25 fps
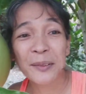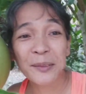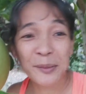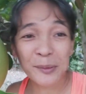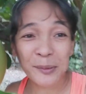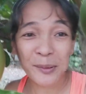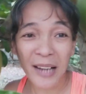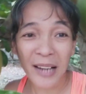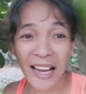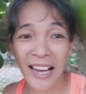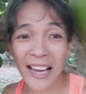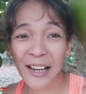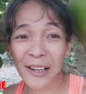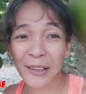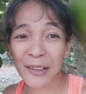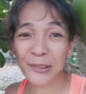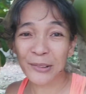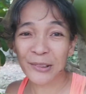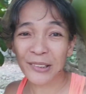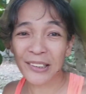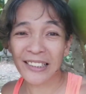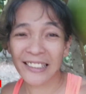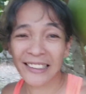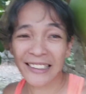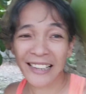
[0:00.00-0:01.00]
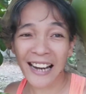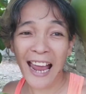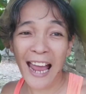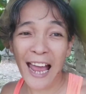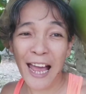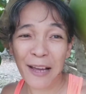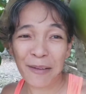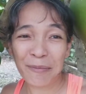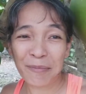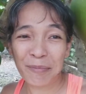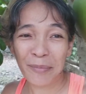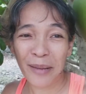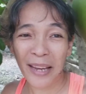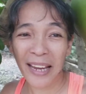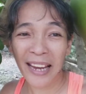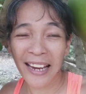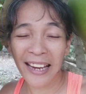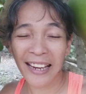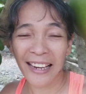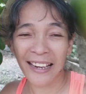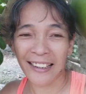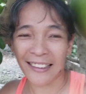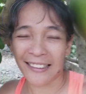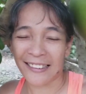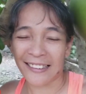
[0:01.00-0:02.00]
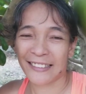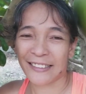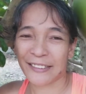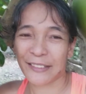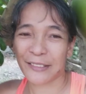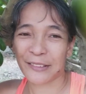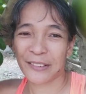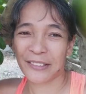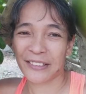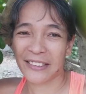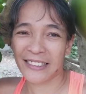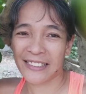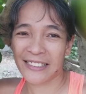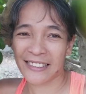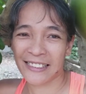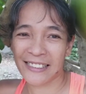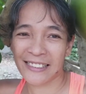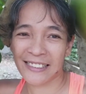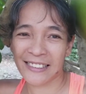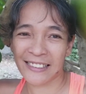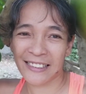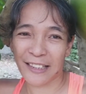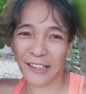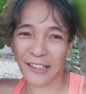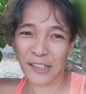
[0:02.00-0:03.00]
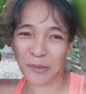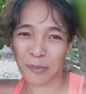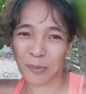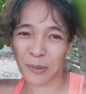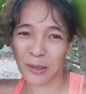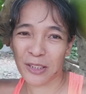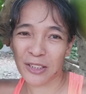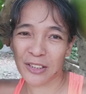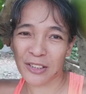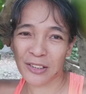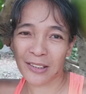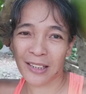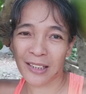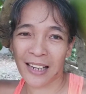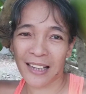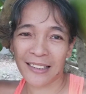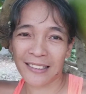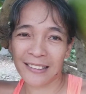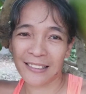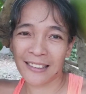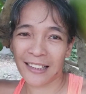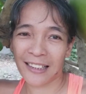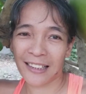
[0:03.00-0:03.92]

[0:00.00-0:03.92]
wow, grabe! So this is the expression I'd